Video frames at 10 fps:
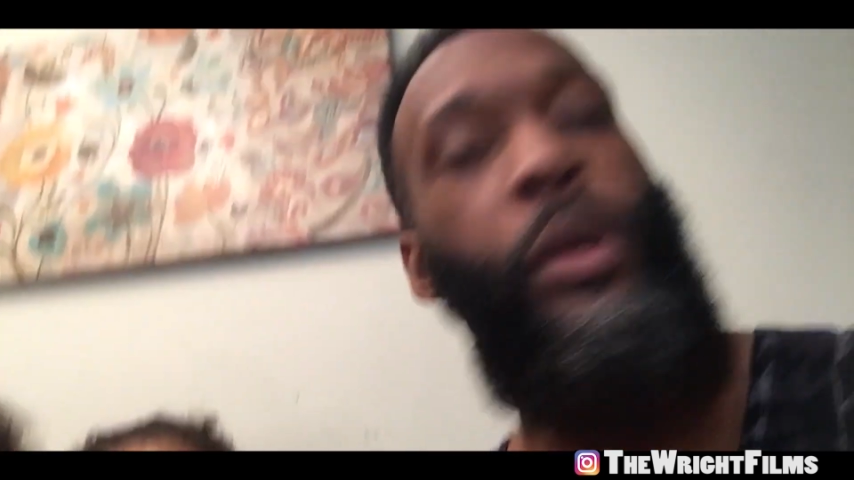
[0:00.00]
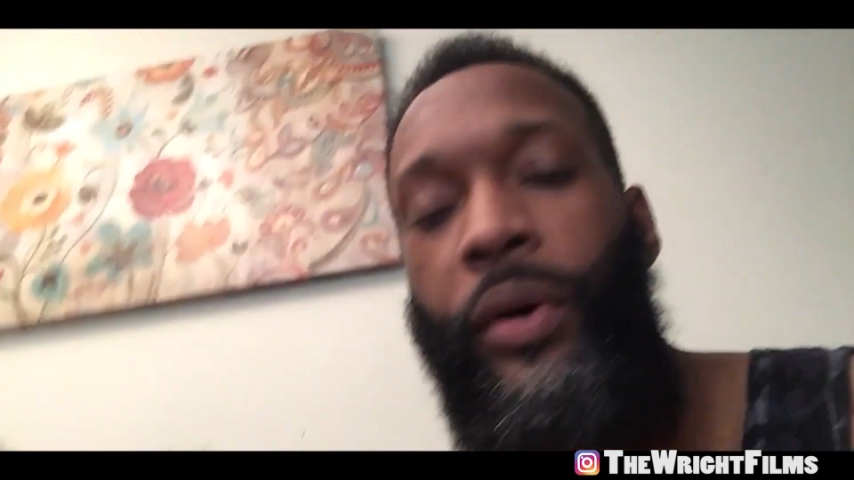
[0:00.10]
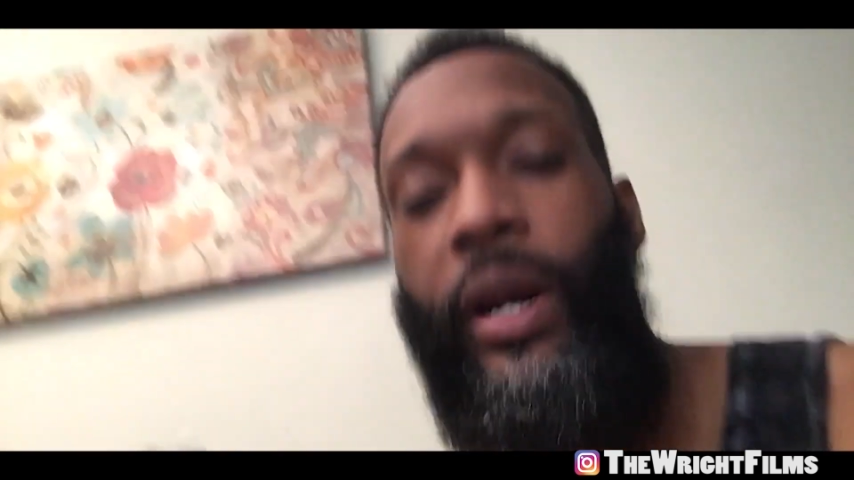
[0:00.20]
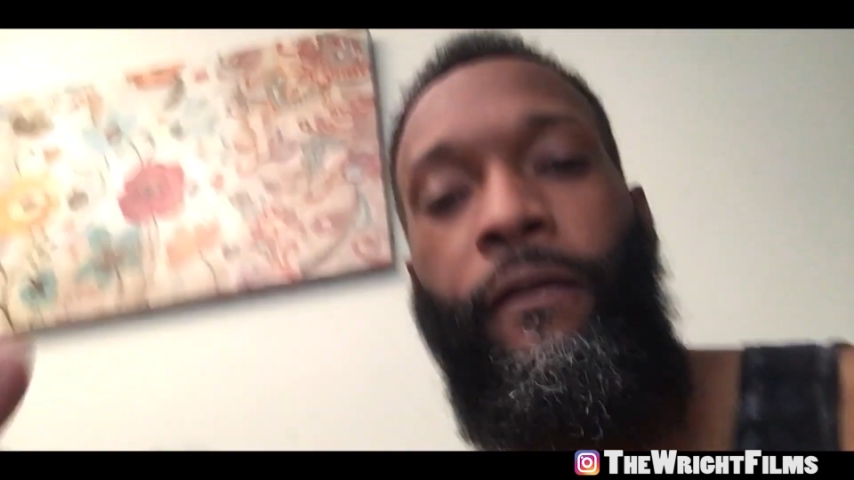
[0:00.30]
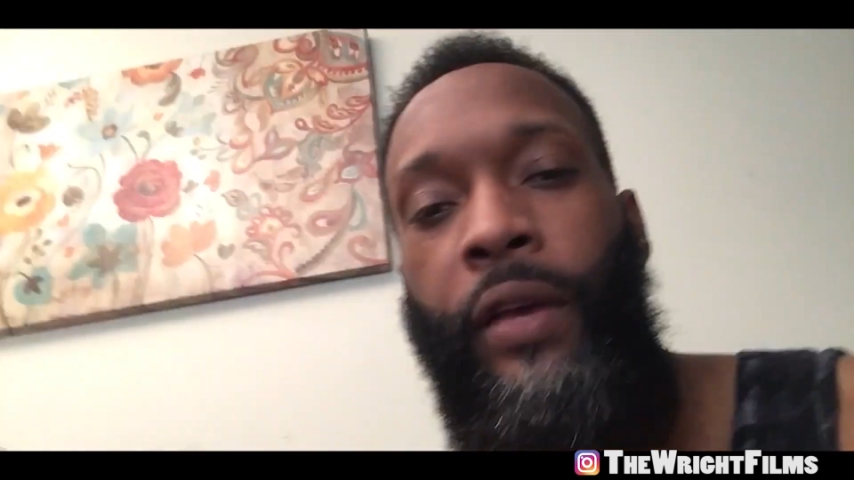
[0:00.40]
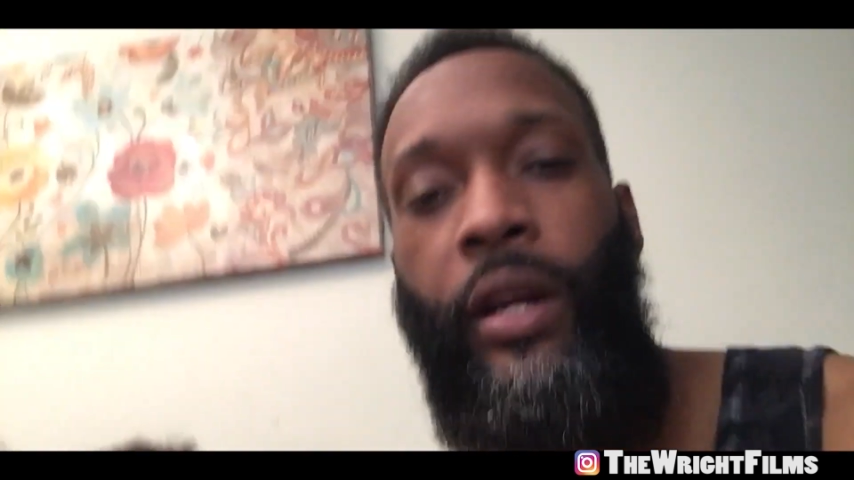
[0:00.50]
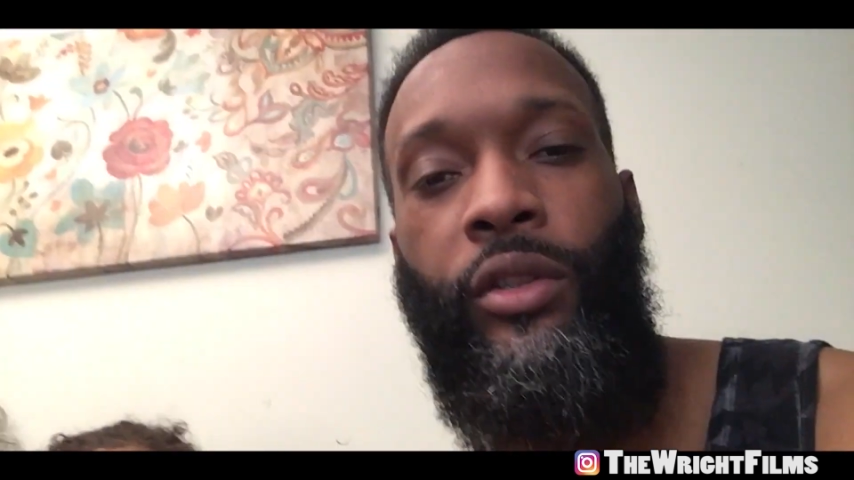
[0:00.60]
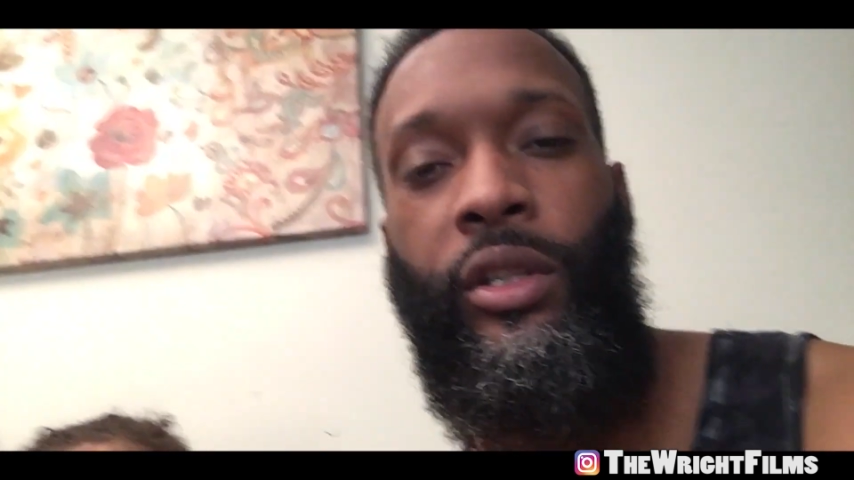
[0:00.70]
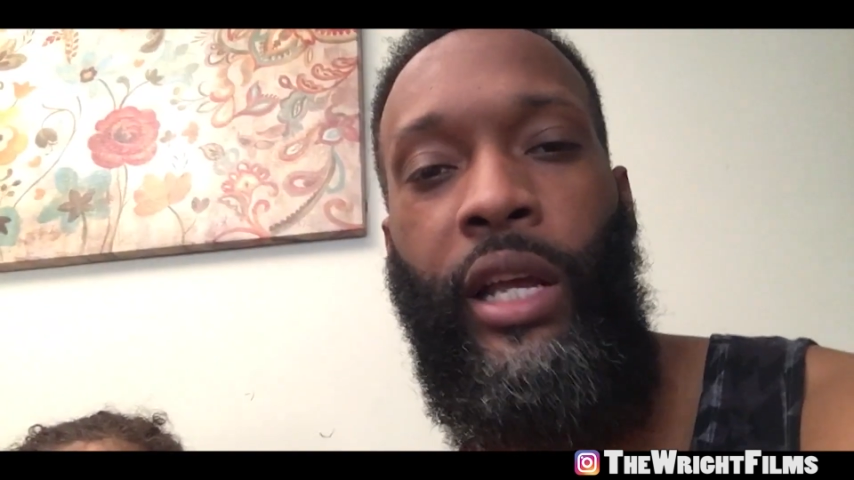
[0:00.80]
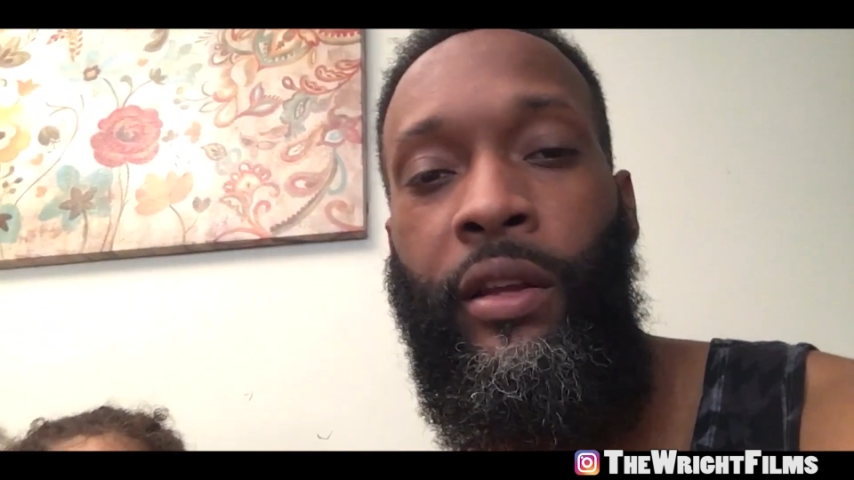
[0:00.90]
we put our
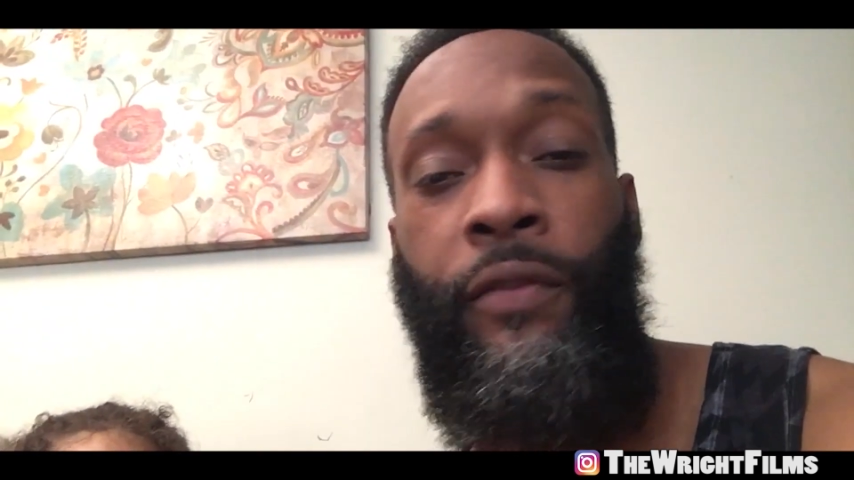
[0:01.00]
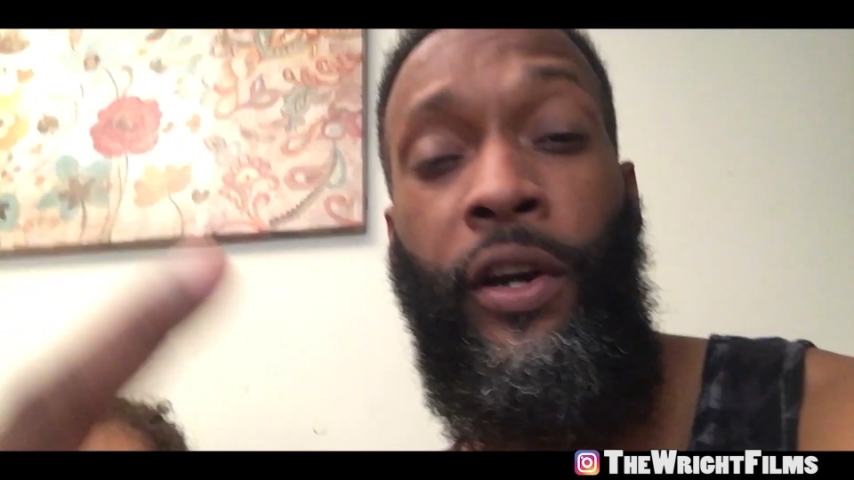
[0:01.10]
videos together,